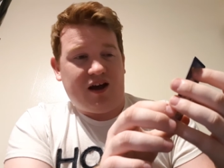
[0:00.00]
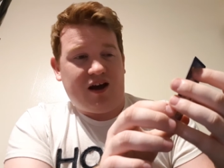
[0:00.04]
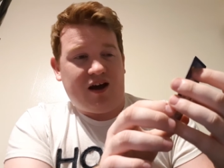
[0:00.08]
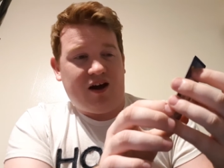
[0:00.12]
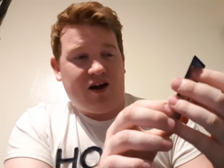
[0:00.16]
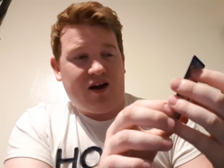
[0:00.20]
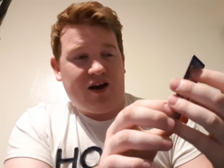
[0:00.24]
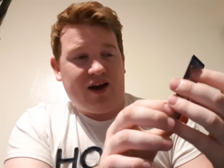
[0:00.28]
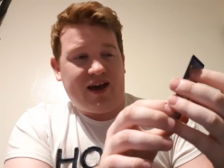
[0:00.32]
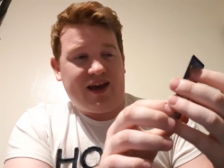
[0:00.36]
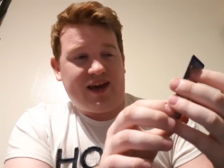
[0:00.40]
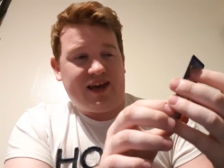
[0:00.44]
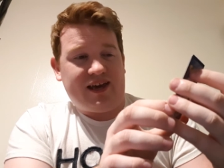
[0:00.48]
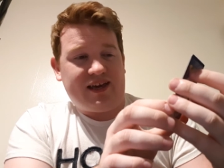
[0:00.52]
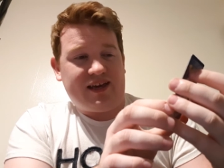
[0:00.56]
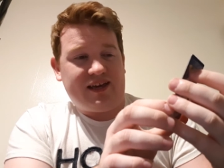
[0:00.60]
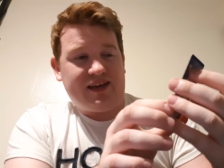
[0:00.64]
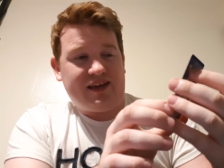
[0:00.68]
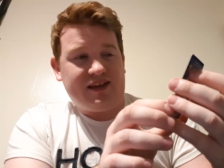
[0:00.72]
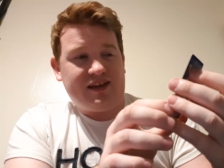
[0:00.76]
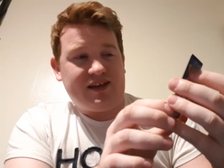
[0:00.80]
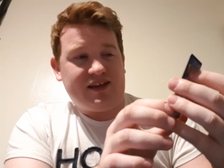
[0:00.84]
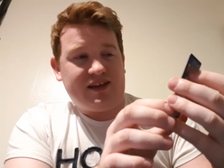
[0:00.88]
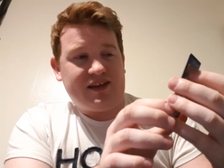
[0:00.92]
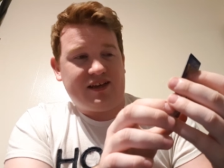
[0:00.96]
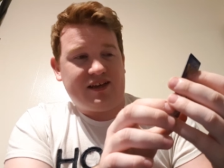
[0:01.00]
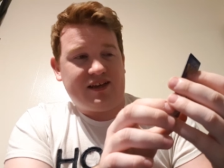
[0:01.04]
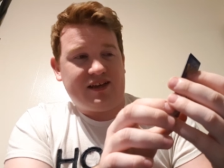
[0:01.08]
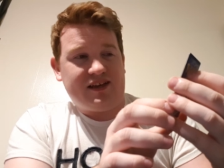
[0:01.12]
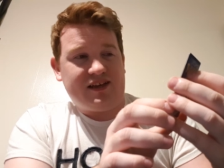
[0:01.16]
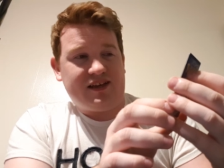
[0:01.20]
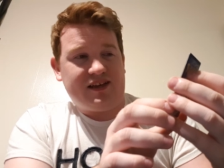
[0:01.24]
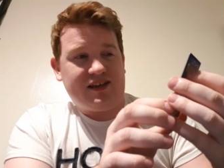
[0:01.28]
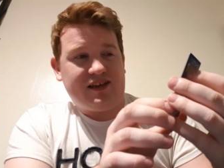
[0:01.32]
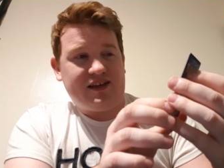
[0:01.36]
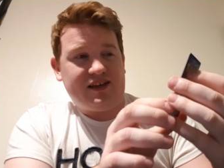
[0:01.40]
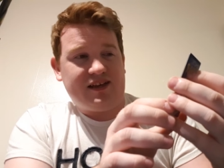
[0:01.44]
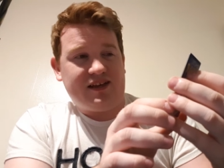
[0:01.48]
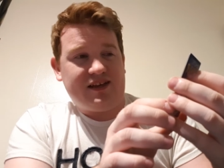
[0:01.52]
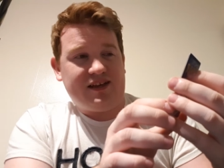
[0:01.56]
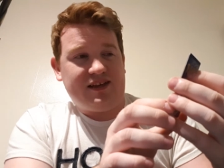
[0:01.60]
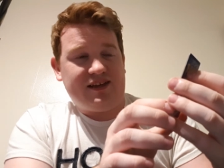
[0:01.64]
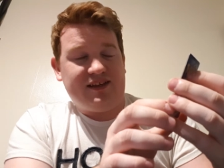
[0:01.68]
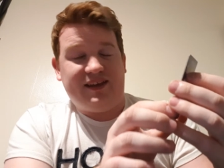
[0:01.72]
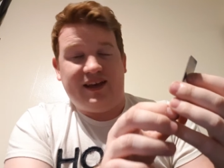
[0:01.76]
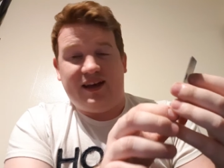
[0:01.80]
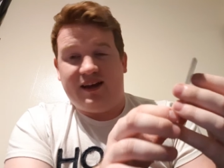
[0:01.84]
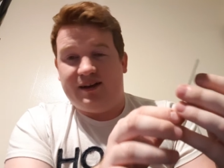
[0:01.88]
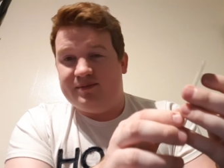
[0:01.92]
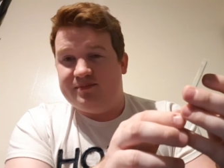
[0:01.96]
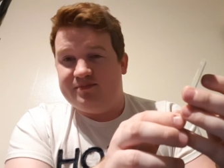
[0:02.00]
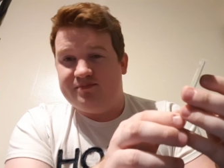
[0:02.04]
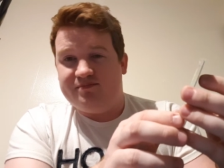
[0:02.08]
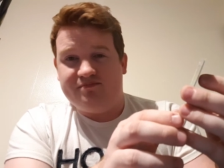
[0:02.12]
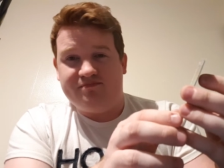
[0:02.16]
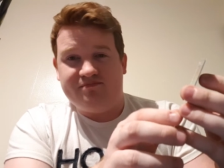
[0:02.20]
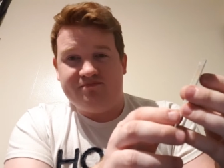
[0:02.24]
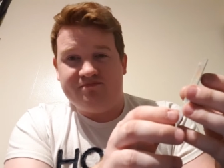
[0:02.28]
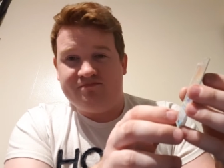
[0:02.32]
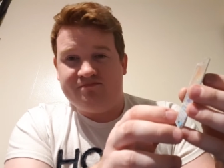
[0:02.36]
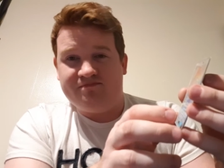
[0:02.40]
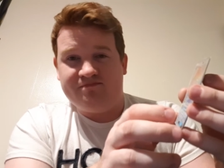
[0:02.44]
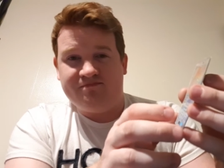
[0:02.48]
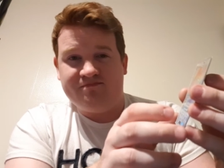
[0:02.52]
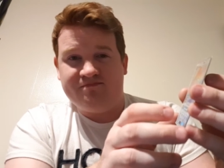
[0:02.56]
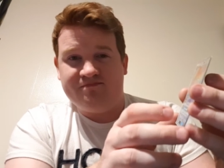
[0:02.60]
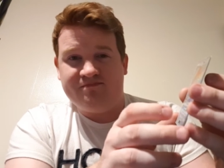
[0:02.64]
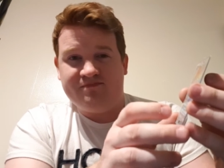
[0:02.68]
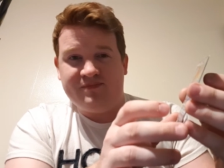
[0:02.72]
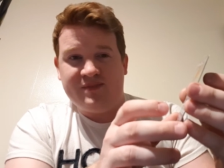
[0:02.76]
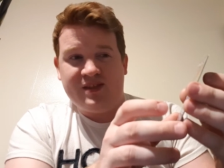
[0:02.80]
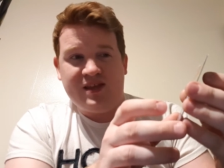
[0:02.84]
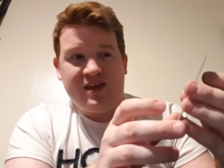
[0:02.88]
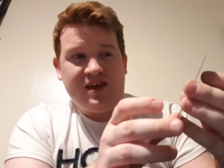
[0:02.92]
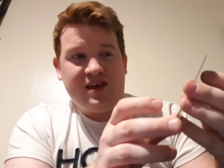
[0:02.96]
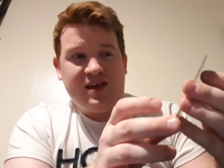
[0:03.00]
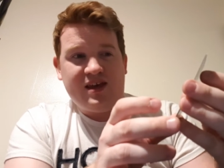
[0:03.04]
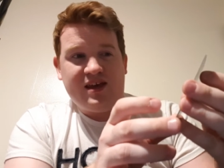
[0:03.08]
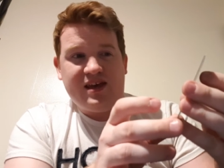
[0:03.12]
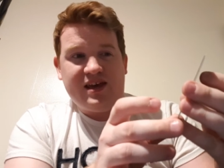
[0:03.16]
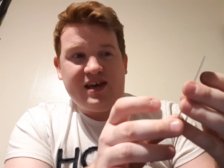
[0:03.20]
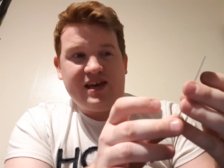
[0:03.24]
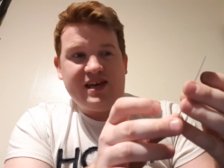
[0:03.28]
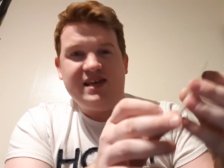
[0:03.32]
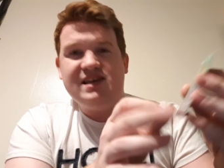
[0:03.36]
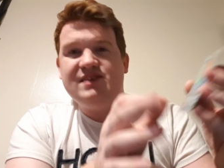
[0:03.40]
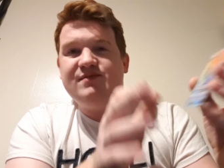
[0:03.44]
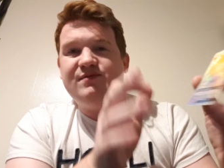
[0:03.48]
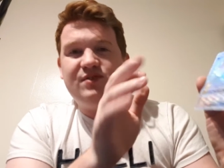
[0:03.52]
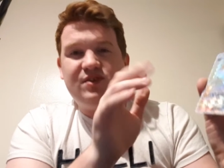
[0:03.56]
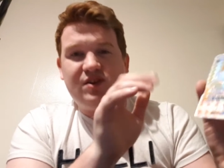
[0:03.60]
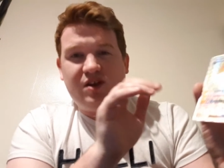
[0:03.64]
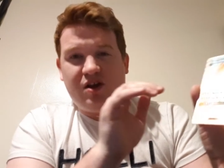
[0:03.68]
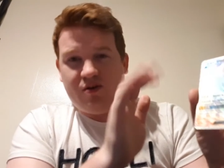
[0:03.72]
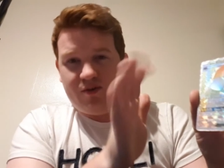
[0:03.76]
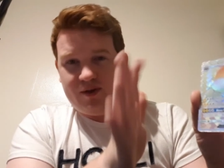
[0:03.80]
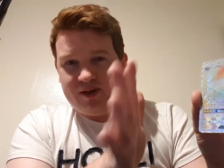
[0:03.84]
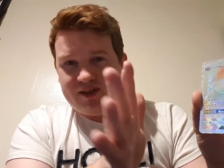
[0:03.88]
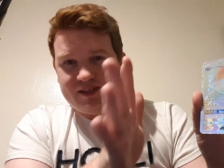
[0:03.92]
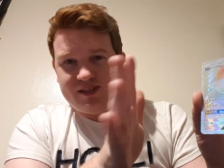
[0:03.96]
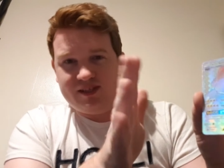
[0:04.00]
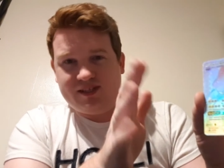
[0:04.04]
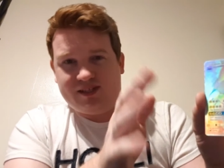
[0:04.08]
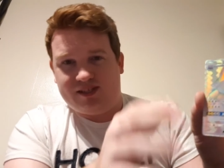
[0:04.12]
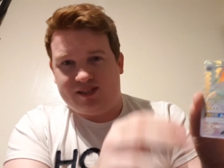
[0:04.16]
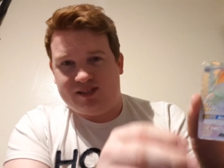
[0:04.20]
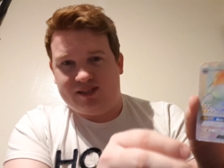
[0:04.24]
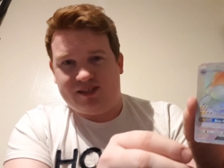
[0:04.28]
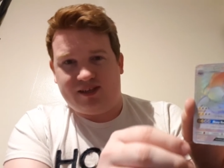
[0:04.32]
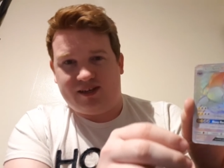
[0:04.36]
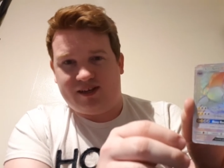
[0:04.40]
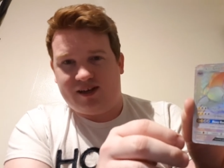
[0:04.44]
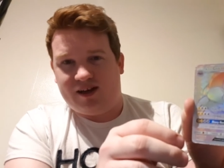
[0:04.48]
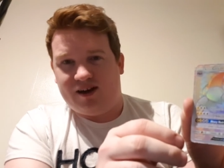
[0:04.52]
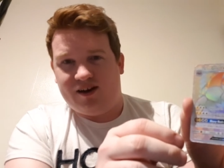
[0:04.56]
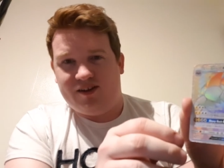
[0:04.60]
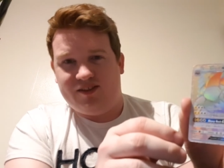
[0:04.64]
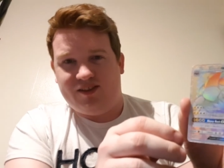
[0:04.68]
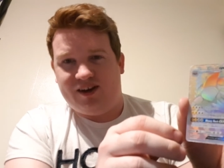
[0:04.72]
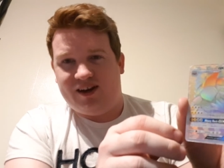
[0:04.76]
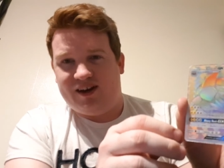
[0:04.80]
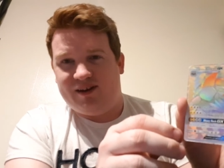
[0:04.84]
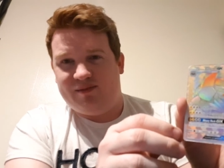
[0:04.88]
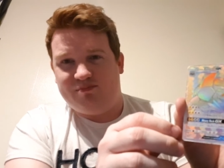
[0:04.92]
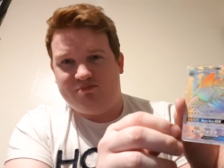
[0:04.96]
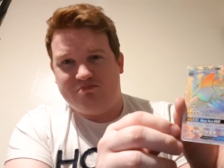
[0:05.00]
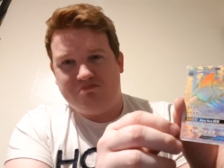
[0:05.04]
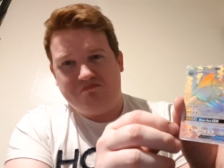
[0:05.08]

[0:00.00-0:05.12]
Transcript: I, yeah. Even though it's the card that I